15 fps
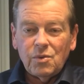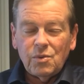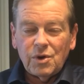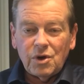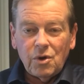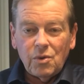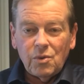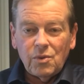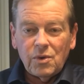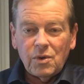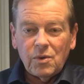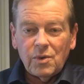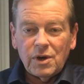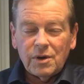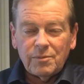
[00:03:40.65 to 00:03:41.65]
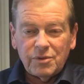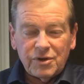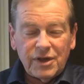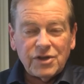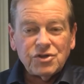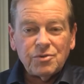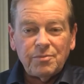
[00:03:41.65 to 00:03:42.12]
When a
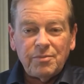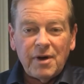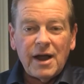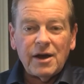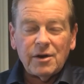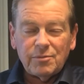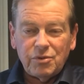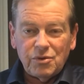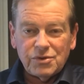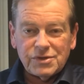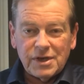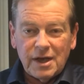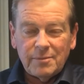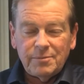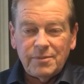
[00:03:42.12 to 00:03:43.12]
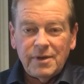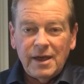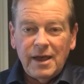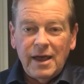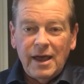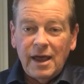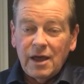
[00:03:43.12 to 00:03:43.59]
potential buyer pulls up,
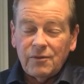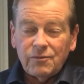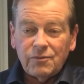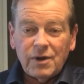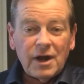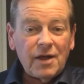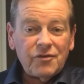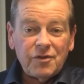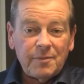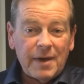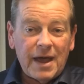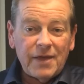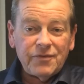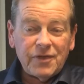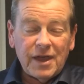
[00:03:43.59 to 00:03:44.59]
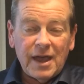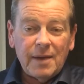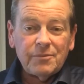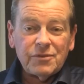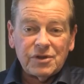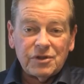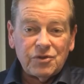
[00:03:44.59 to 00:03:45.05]
and right off the bat, they
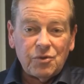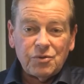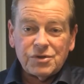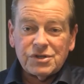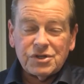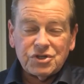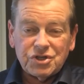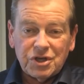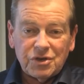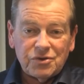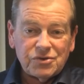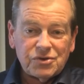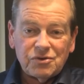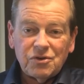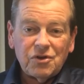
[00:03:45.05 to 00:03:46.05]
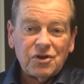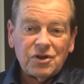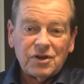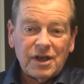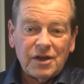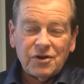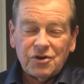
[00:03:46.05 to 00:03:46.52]
happen to notice the shingles are
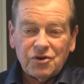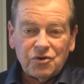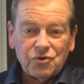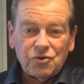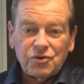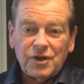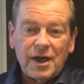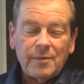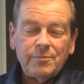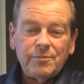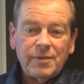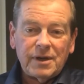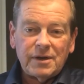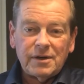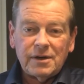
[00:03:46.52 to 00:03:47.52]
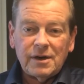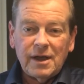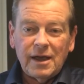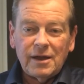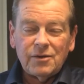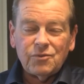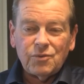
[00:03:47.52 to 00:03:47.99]
looking kind of curled up
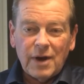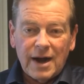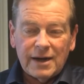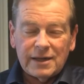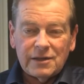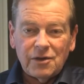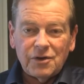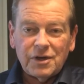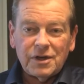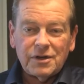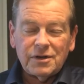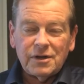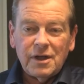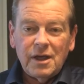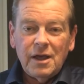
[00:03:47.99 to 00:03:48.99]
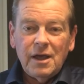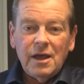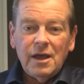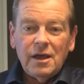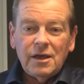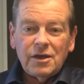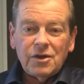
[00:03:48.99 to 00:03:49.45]
and ratty looking.
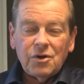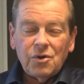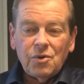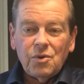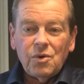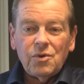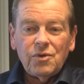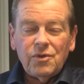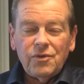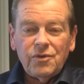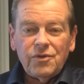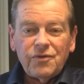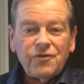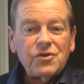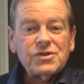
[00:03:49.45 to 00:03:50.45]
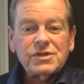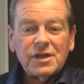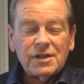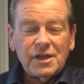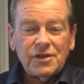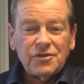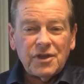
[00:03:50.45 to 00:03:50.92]
The first
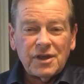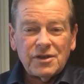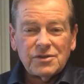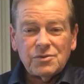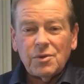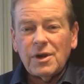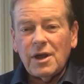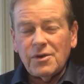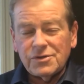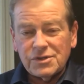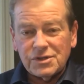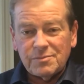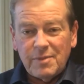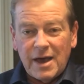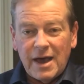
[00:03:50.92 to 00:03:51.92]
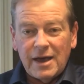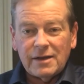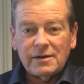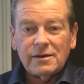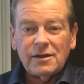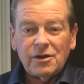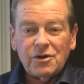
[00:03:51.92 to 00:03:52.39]
thing they think is, what else is bad?